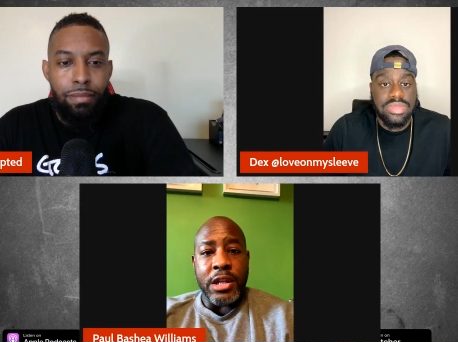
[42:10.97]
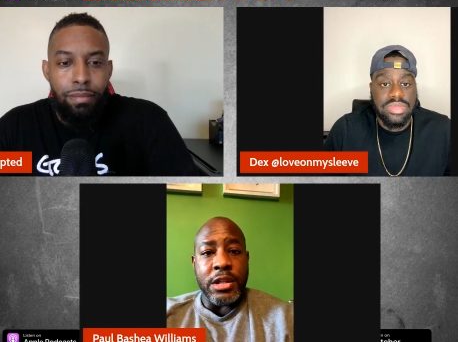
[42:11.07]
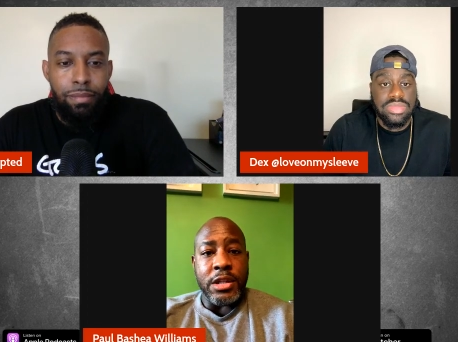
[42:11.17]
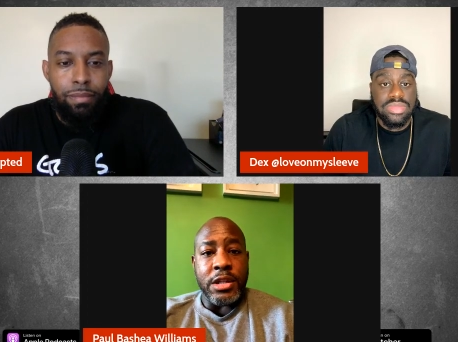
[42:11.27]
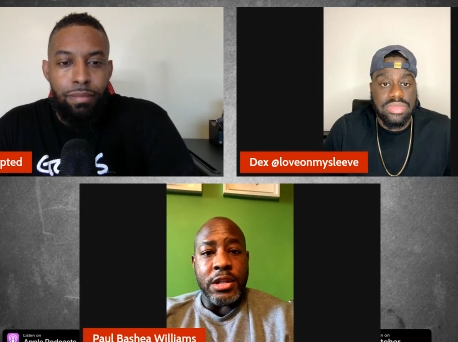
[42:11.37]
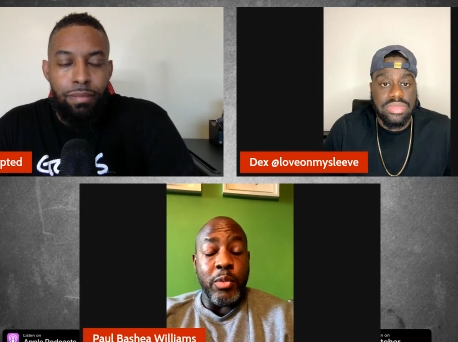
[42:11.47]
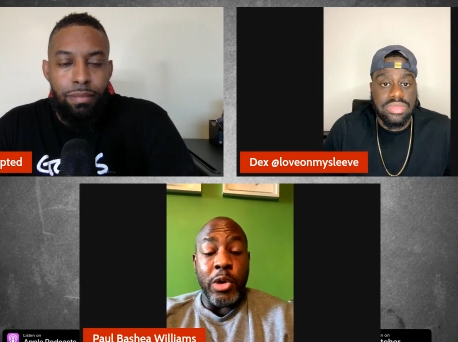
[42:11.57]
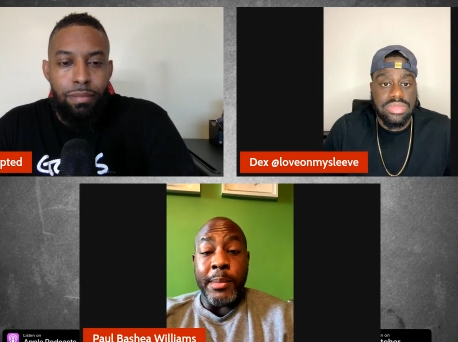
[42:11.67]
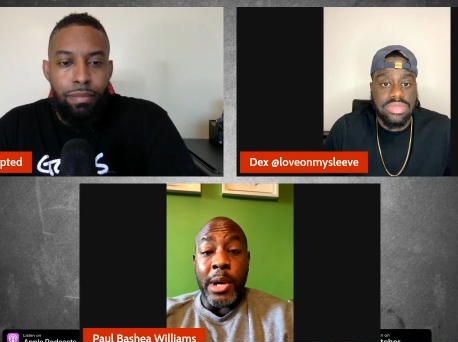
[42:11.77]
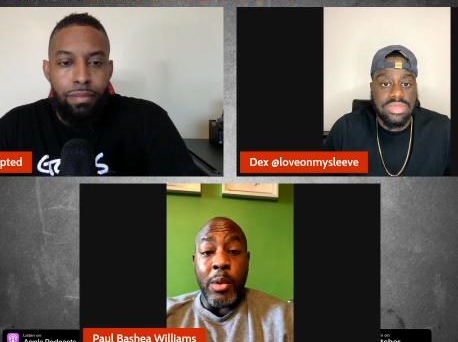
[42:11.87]
Speaker 1: is we, we
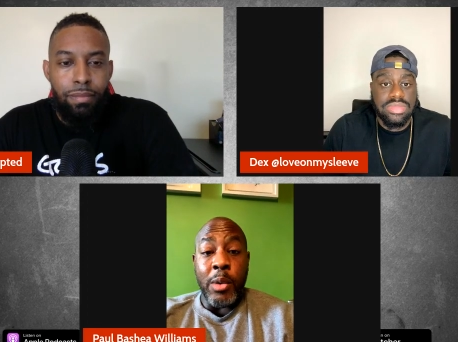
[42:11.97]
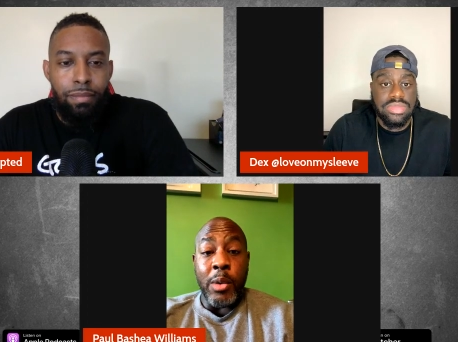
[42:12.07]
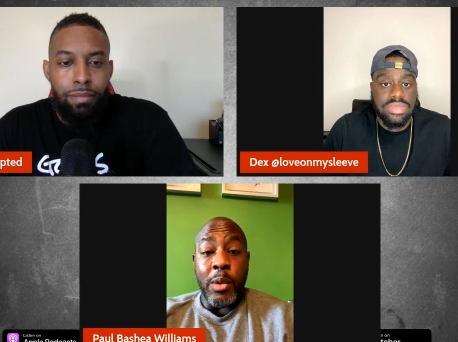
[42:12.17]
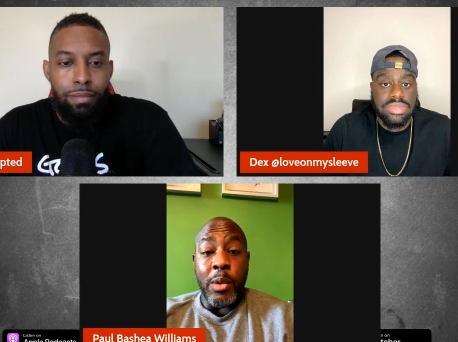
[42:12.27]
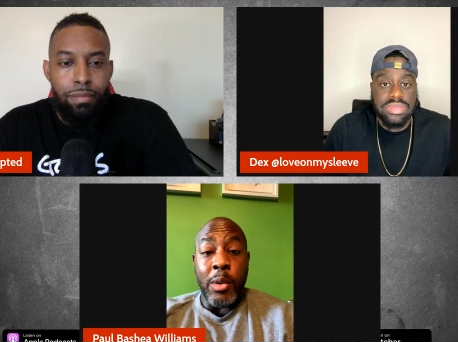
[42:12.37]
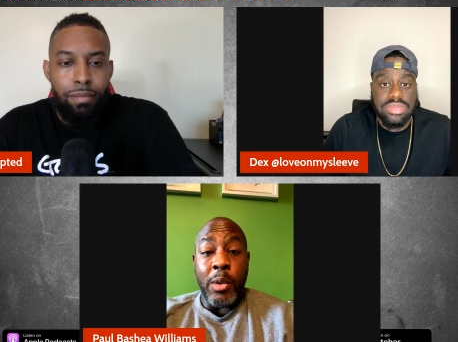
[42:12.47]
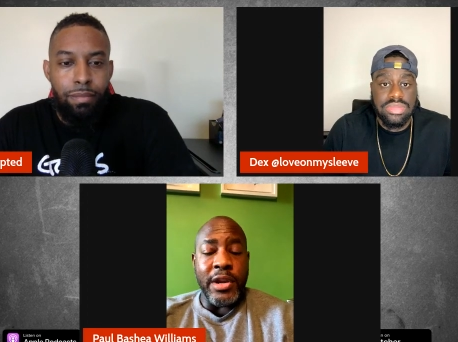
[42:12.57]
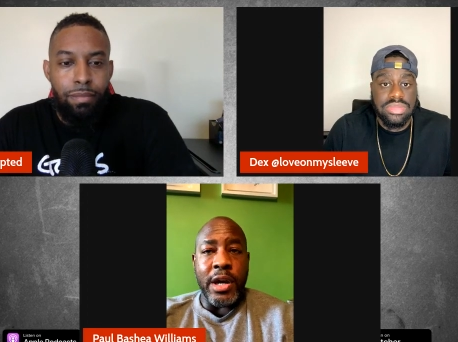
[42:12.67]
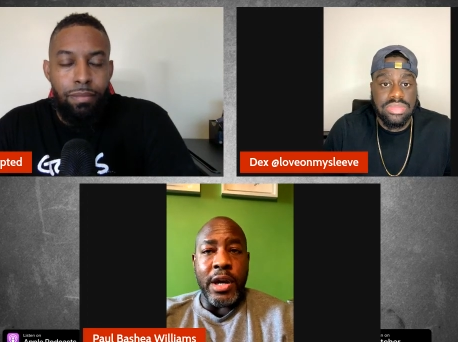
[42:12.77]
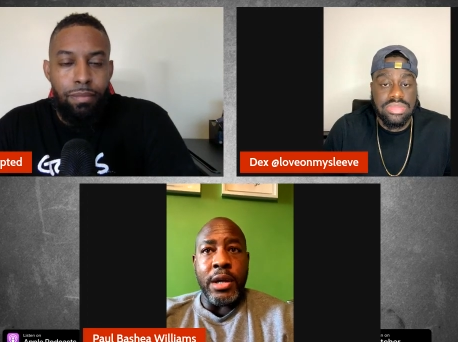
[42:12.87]
and my wife, my wife and
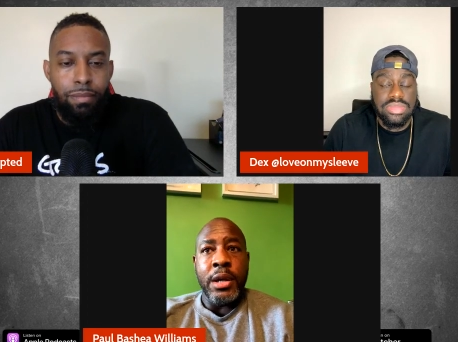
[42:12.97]
I.